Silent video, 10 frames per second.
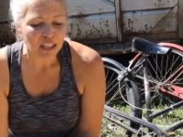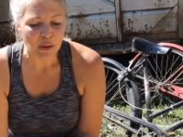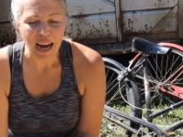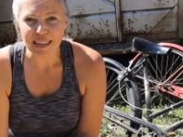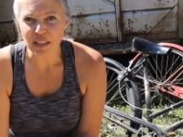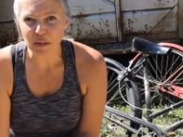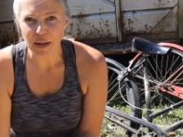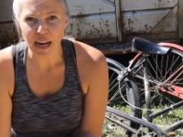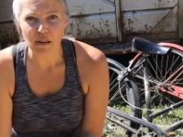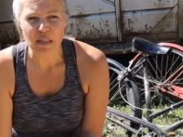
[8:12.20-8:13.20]
So ask
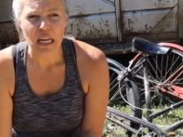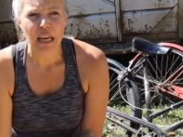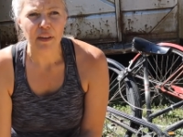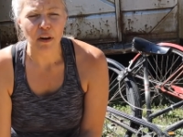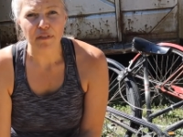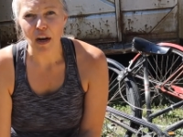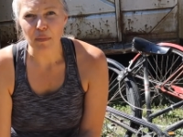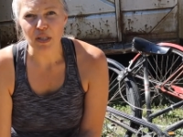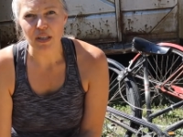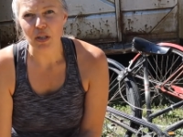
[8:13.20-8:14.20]
around. There are
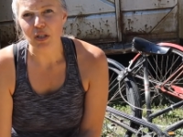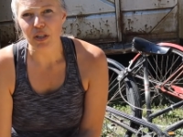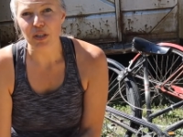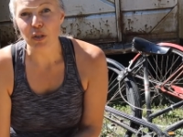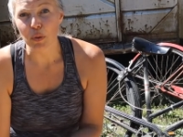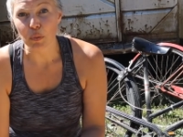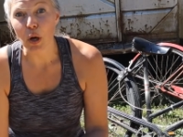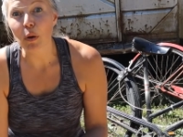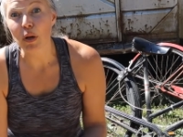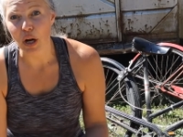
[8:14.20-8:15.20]
farmers that are starting to
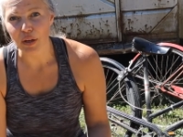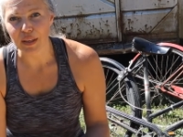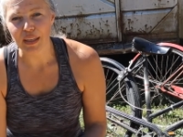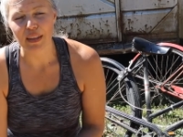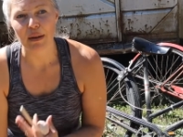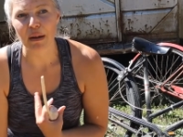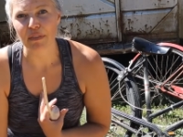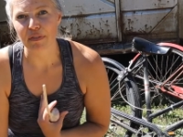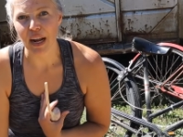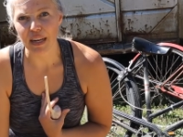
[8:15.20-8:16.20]
grow garlic, like my
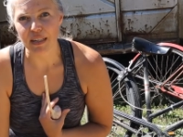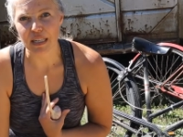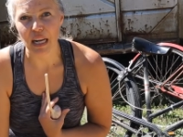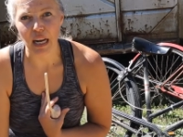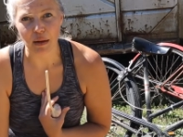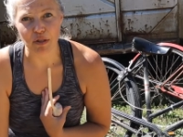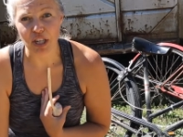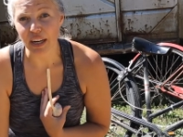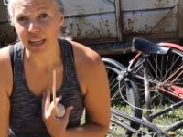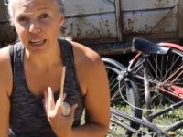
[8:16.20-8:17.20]
friend um,
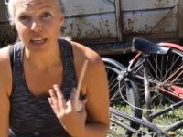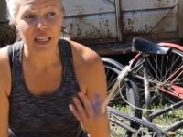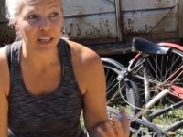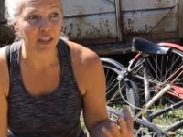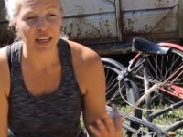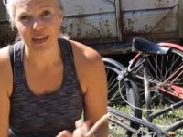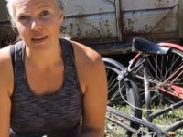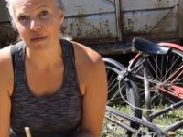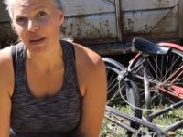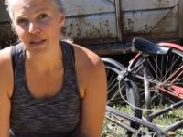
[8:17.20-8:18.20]
Sharon here in
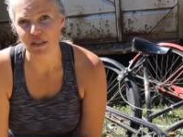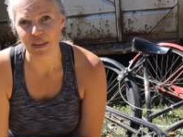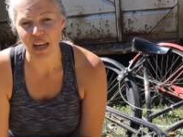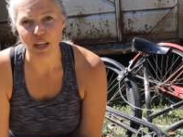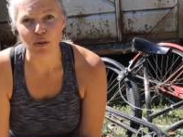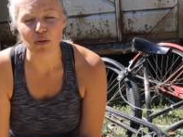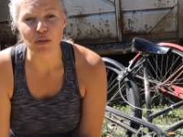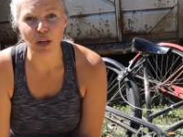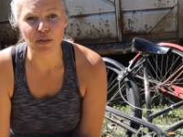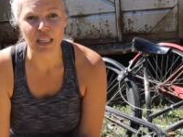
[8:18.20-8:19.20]
Pennsylvania, who
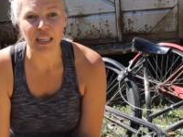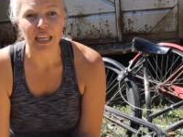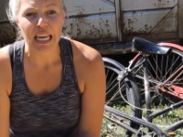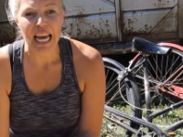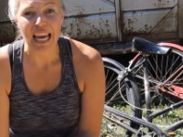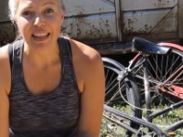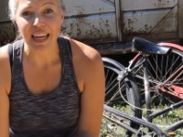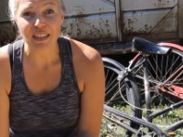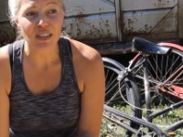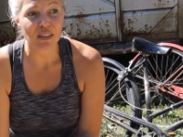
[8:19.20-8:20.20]
grows it, and
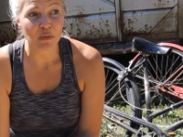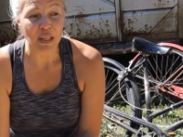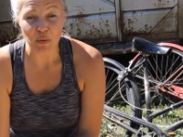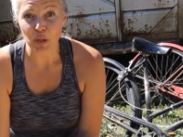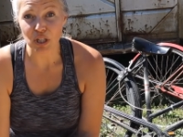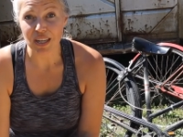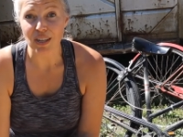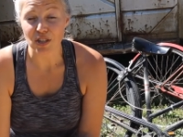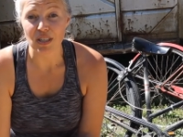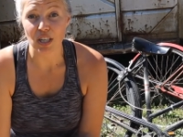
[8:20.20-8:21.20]
that is that's what she
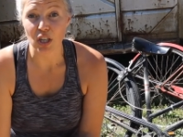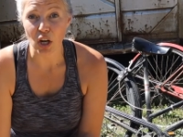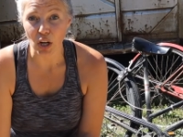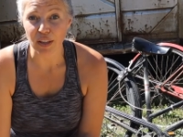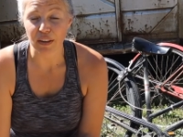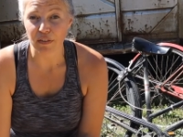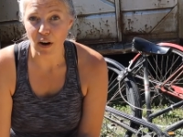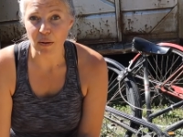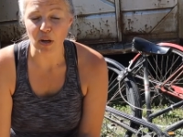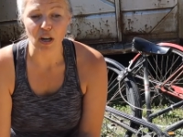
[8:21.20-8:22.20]
does. She's a garlic
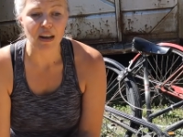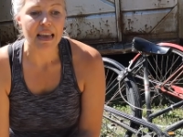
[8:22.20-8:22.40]
farmer,